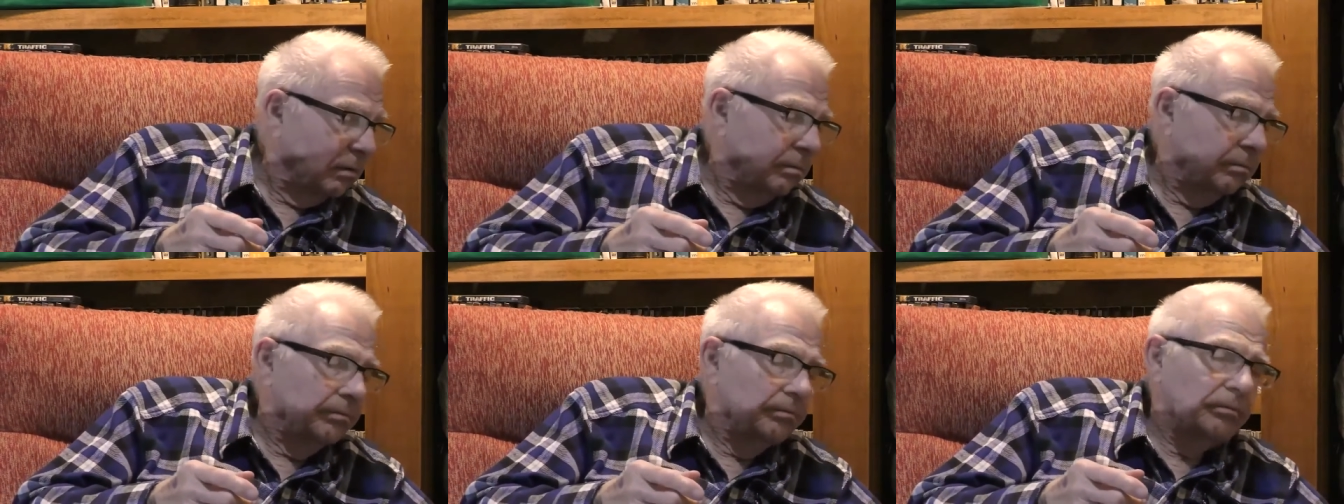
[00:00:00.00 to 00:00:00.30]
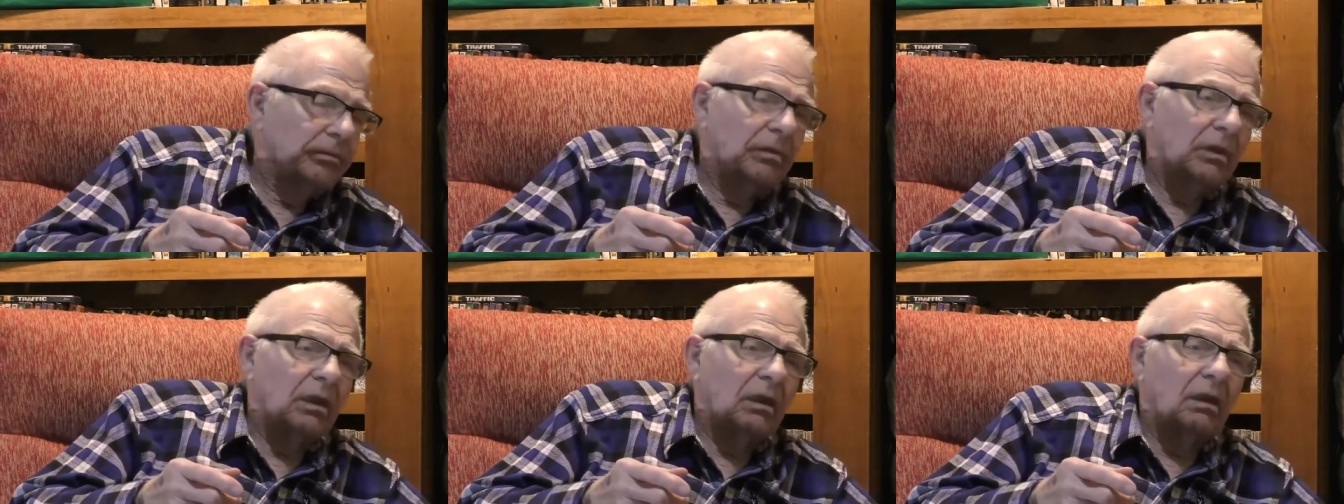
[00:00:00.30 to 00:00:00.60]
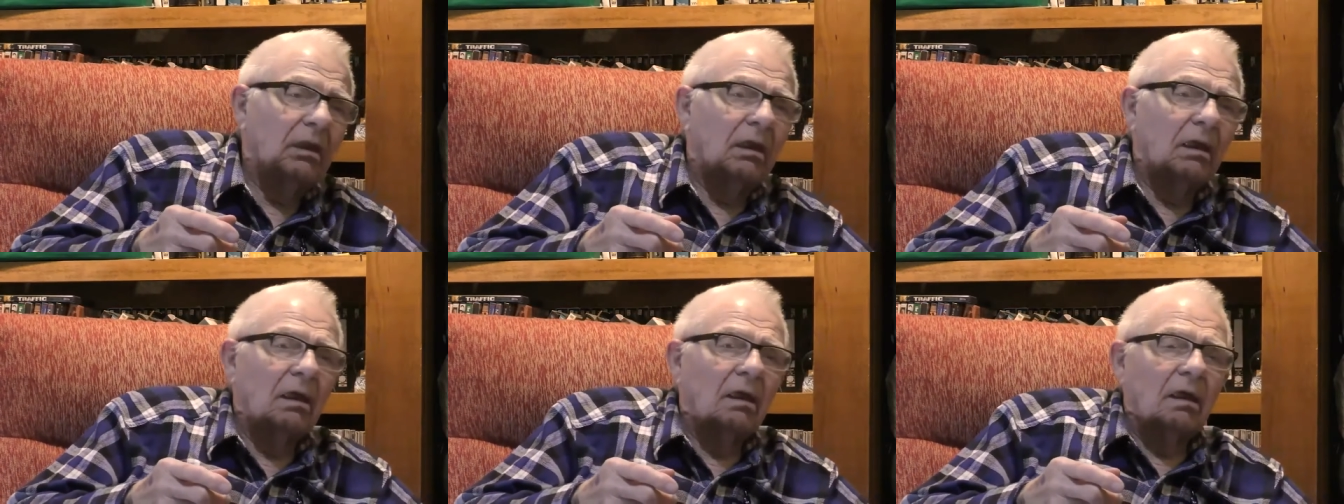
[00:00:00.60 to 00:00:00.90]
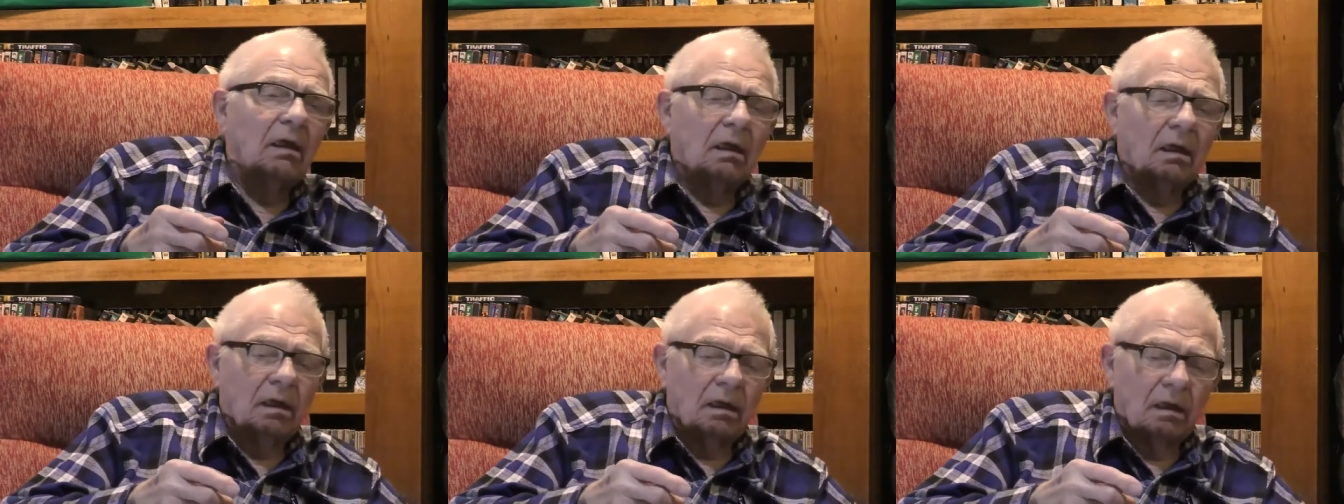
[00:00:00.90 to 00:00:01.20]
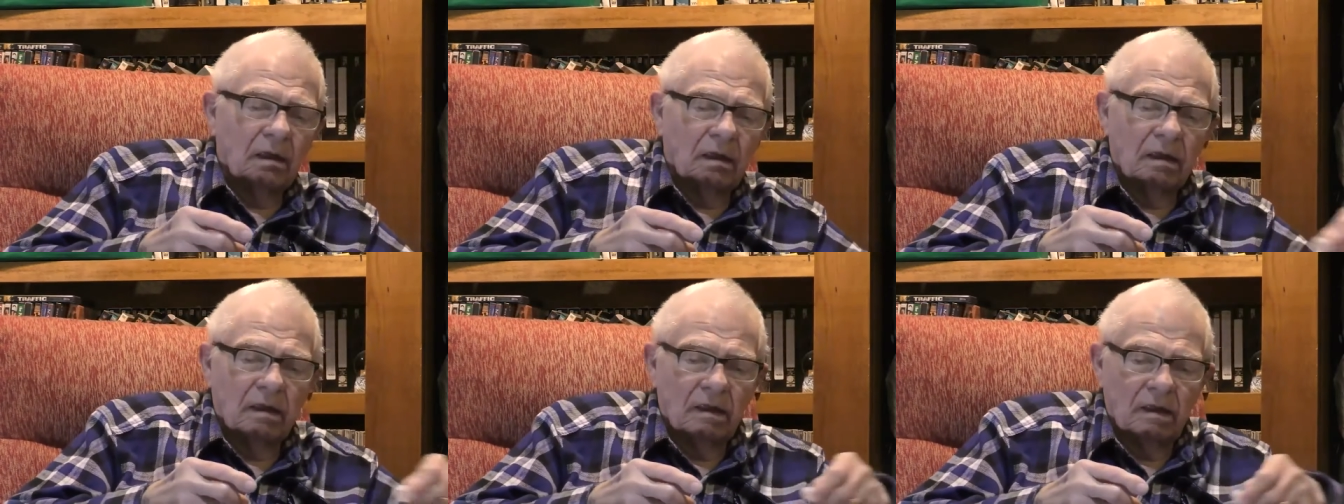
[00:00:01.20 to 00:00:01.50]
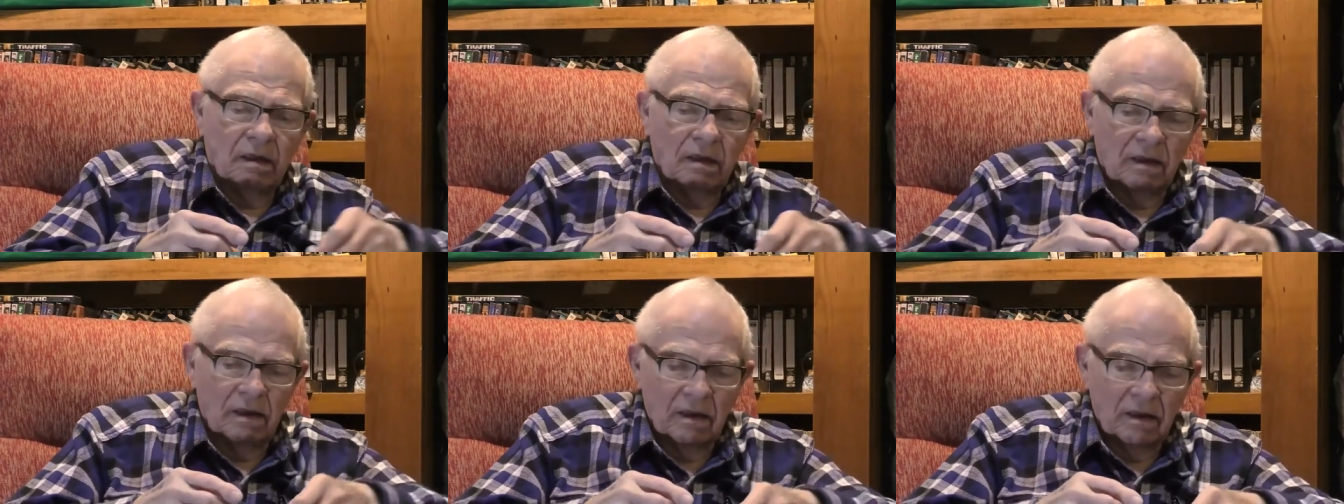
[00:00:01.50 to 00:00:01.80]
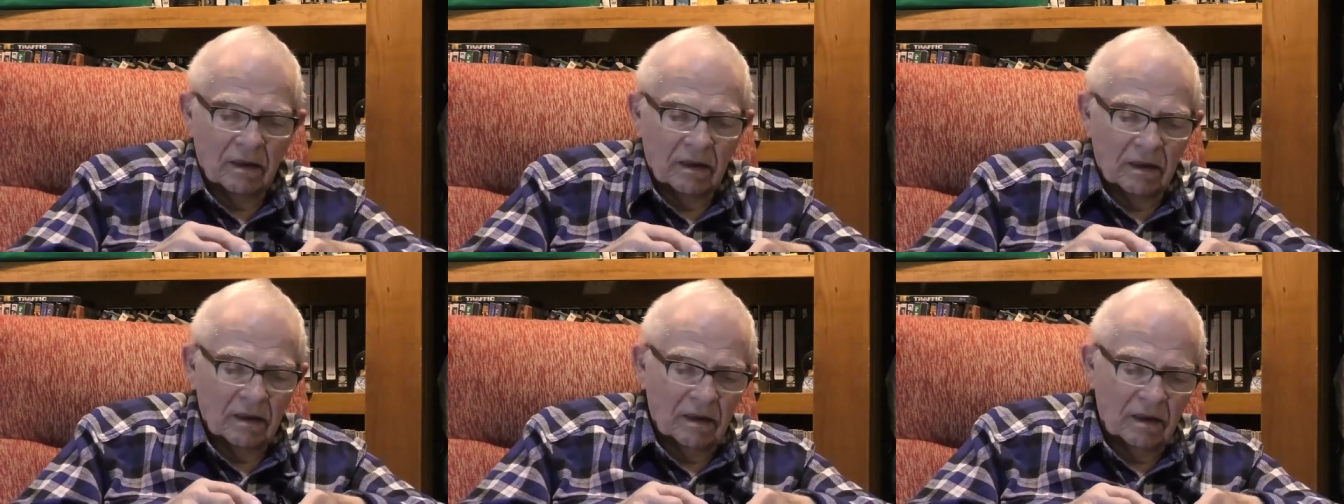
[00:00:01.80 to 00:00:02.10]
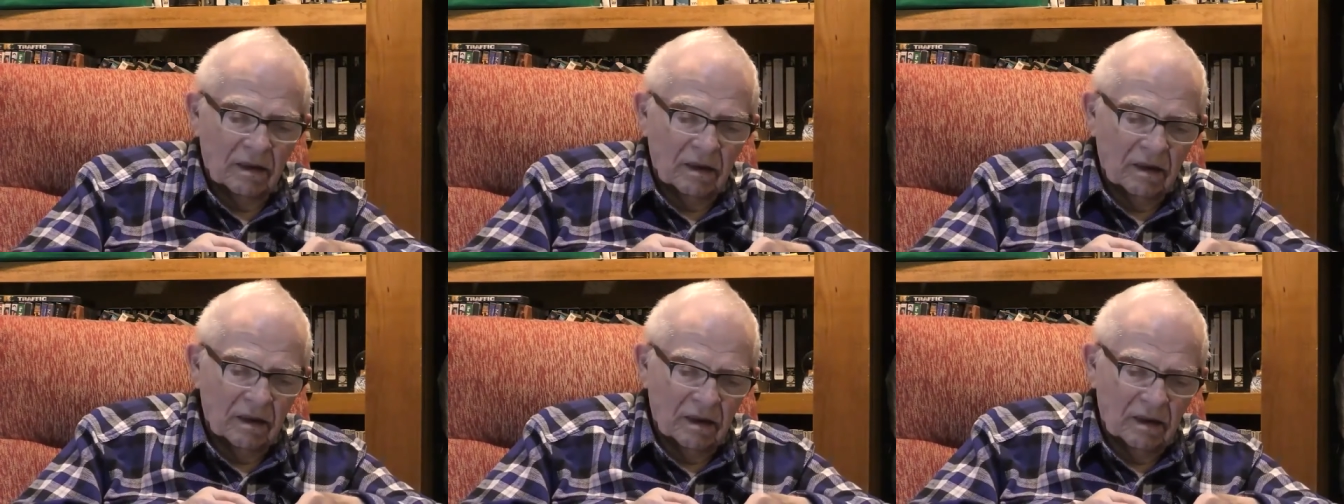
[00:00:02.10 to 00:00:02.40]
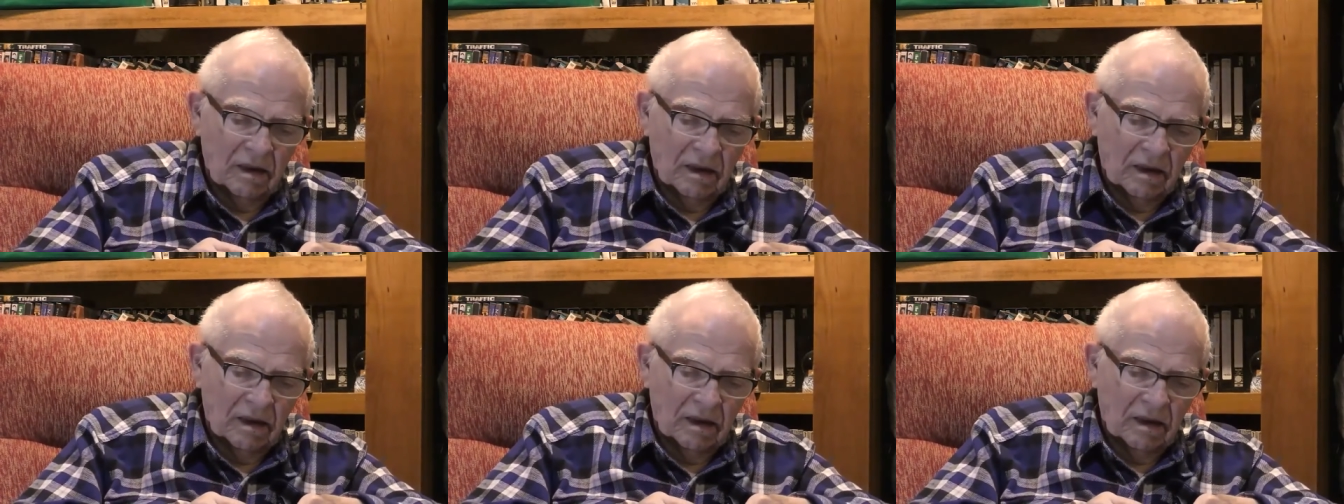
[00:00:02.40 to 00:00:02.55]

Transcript: Or on a personal, more personal level,